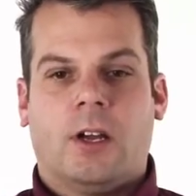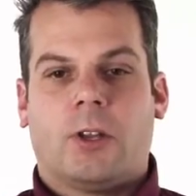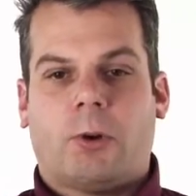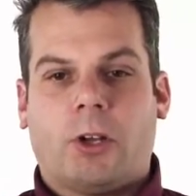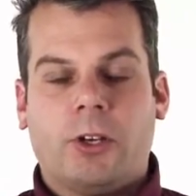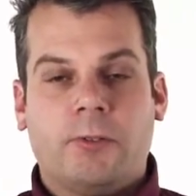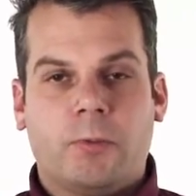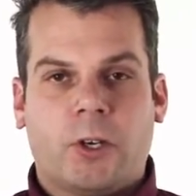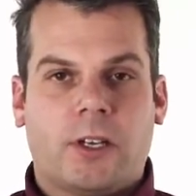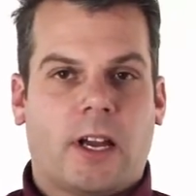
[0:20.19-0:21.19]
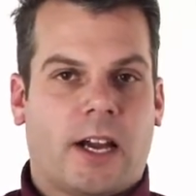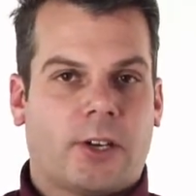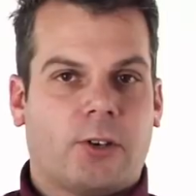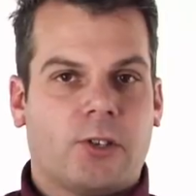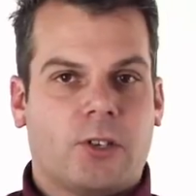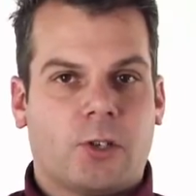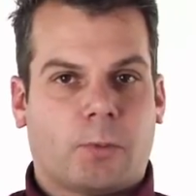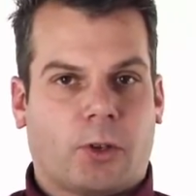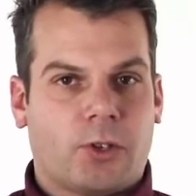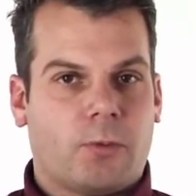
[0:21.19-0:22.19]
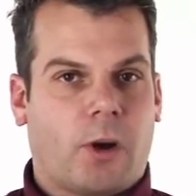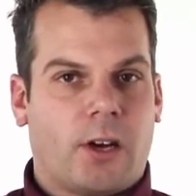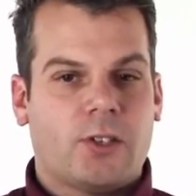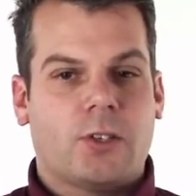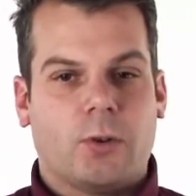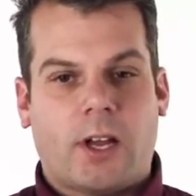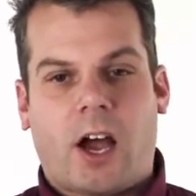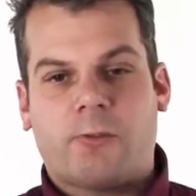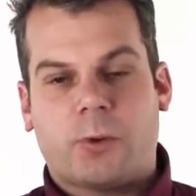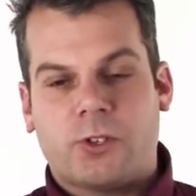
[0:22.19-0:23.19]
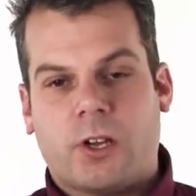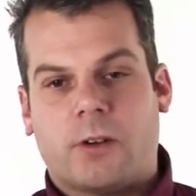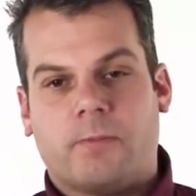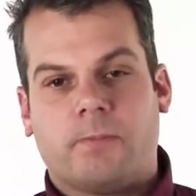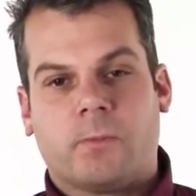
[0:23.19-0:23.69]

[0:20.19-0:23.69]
The relative humidity accuracy is plus or minus 2.5%.